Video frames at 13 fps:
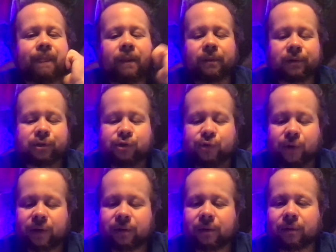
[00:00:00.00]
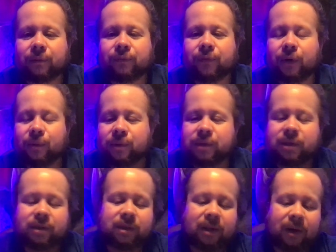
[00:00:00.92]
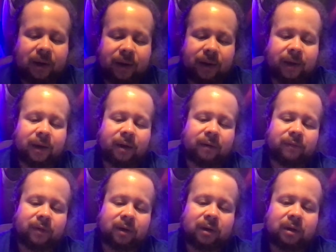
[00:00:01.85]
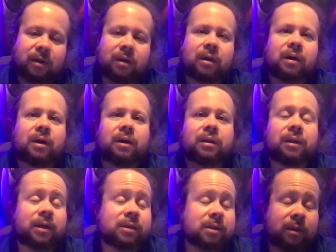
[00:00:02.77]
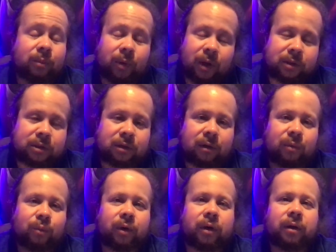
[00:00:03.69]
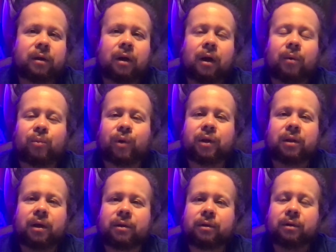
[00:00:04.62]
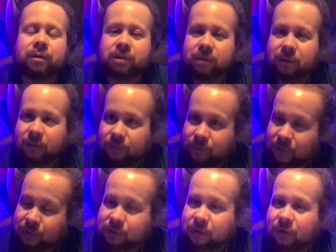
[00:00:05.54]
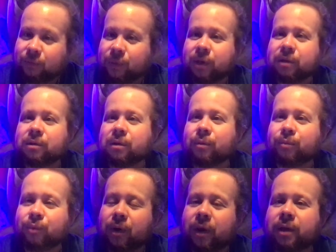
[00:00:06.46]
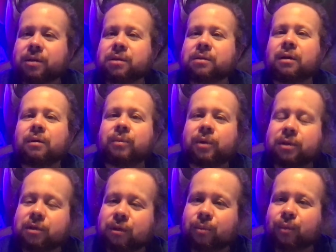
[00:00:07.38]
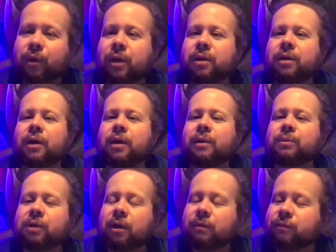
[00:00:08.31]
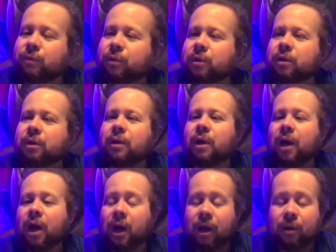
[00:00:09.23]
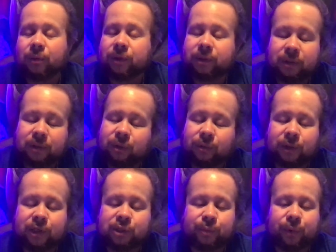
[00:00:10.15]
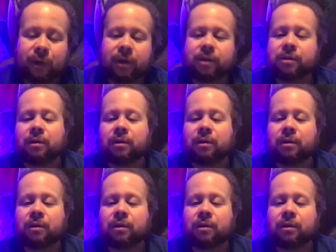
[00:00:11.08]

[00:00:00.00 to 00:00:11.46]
the strength of the fragrances that I have, like I said, when I started wearing ombre leathers, first off, because of the price and because of the brand name, Tom Ford, I only did 3 sprays,